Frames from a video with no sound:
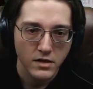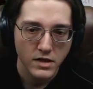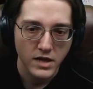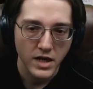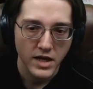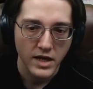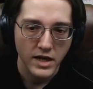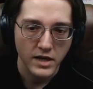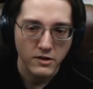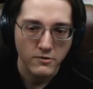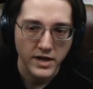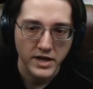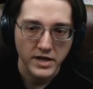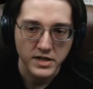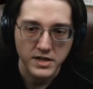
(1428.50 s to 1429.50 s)
Yeah,
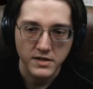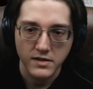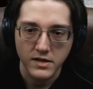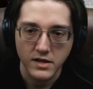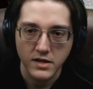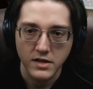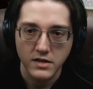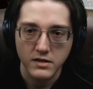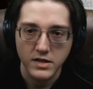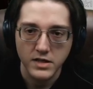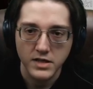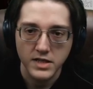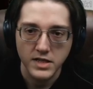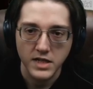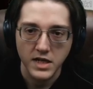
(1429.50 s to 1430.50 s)
cranks. Uh,
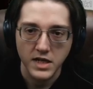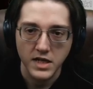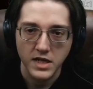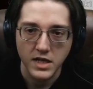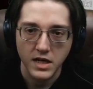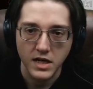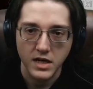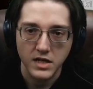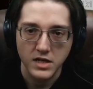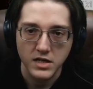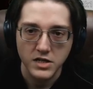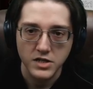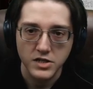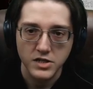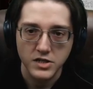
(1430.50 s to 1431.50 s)
let's see,
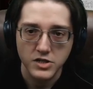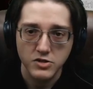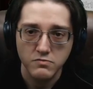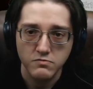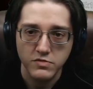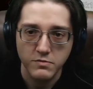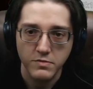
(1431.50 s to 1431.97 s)
uh...